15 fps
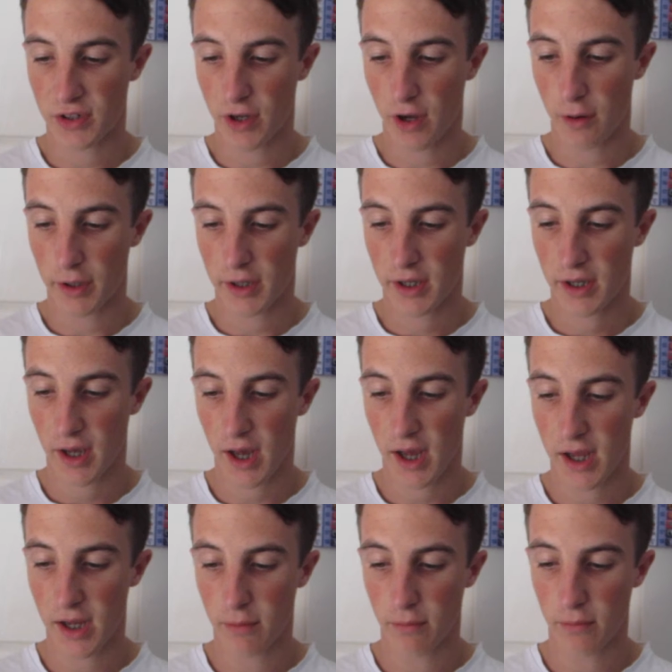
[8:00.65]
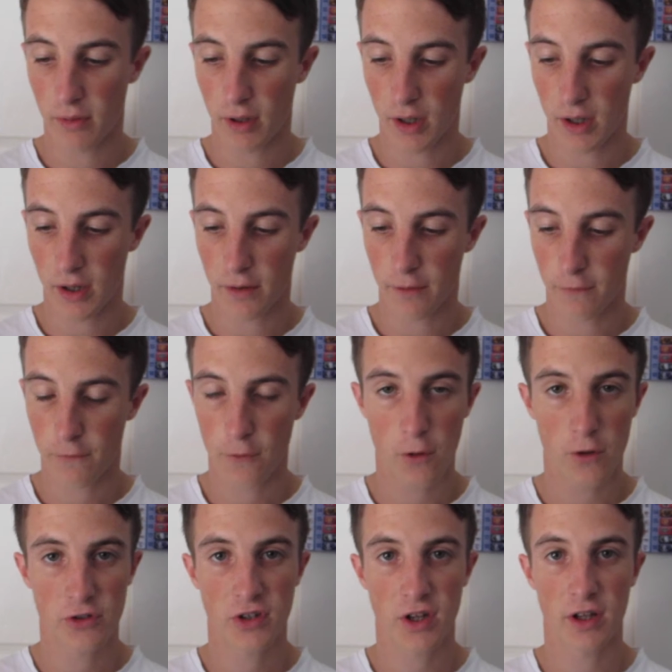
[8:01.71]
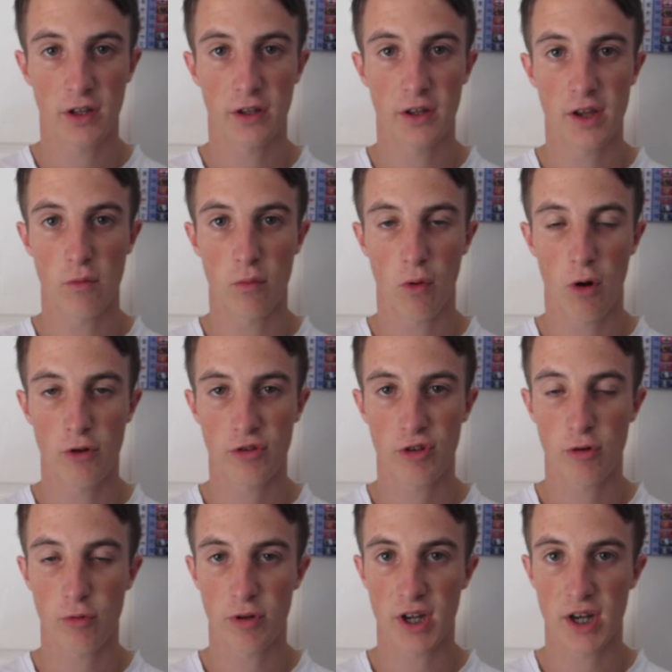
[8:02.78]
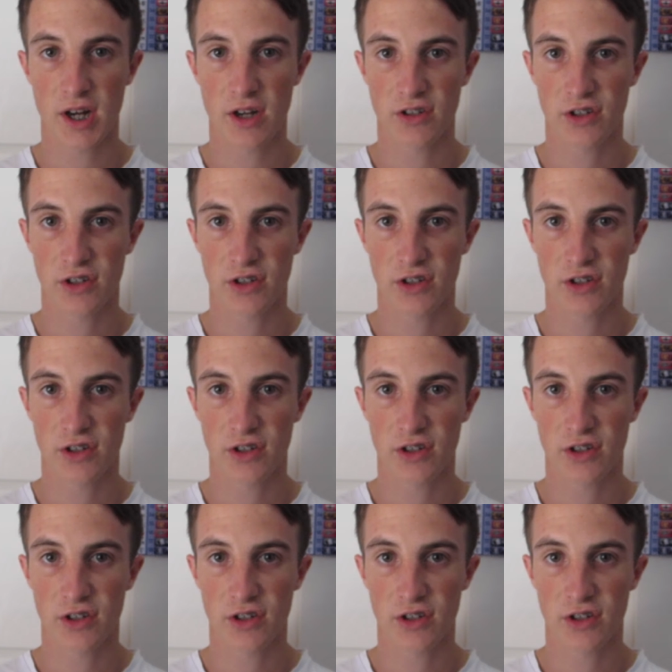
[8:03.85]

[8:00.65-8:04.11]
ago, it came first in the Rose Hill Guineas.